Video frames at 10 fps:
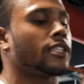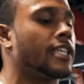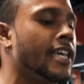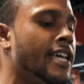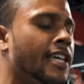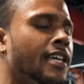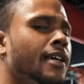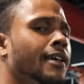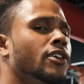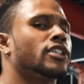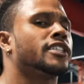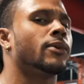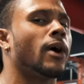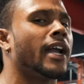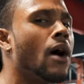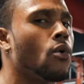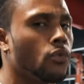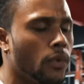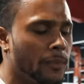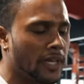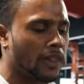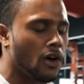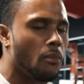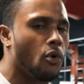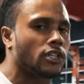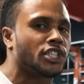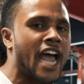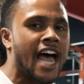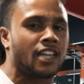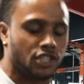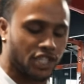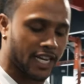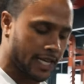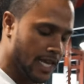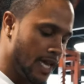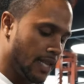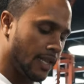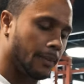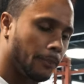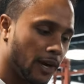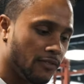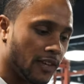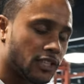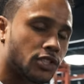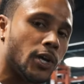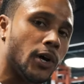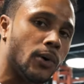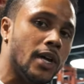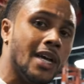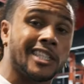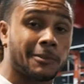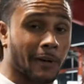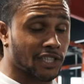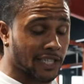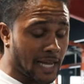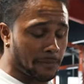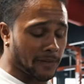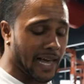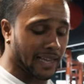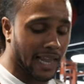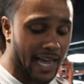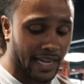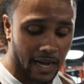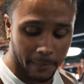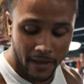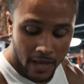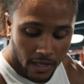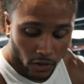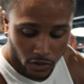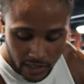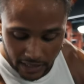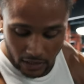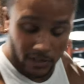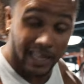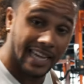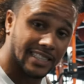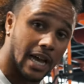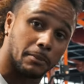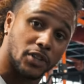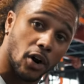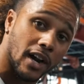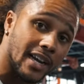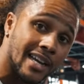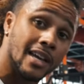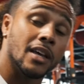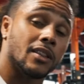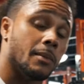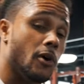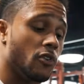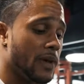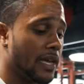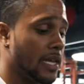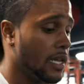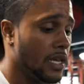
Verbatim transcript: see you can see why that one would be a little more challenging than the previous two, especially keeping that leg up, those those legs up during the movement.